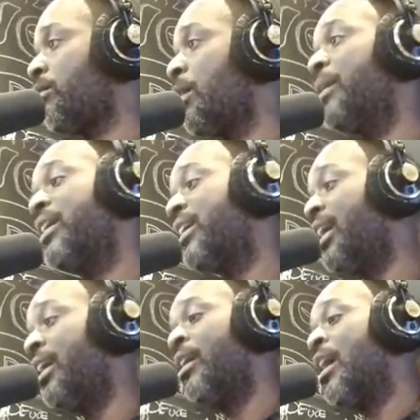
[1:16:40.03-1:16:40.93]
But
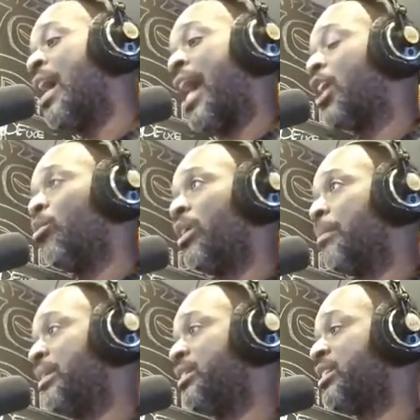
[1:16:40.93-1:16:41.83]
again, I don't want to
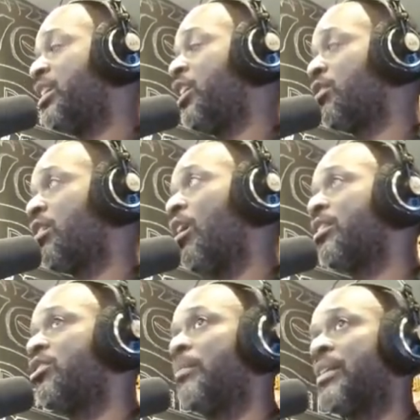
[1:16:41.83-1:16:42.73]
be just here
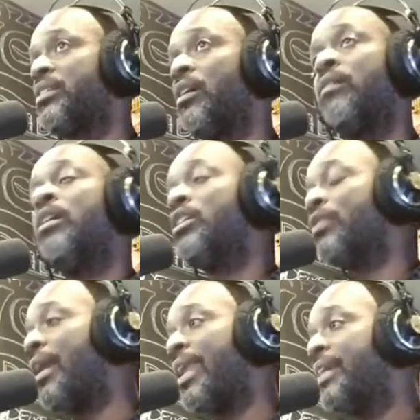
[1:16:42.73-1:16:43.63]
talking to myself. So
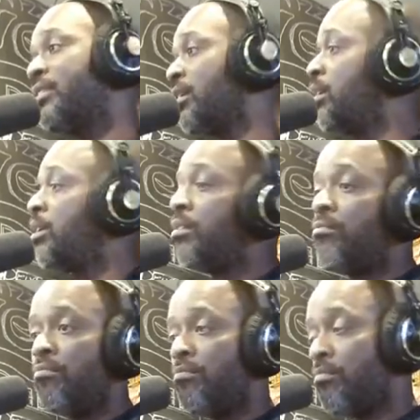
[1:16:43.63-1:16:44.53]
I like to
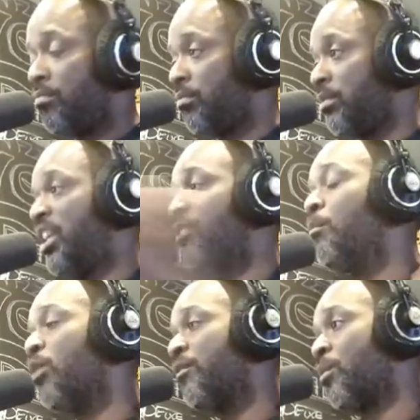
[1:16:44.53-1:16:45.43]
give
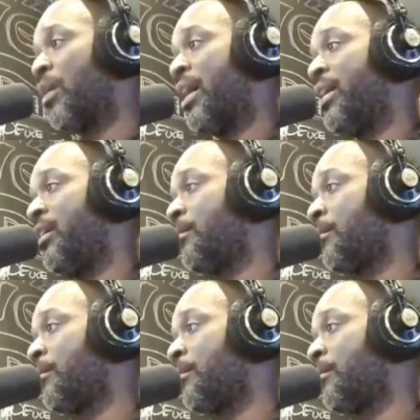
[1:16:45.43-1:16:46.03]
more variety.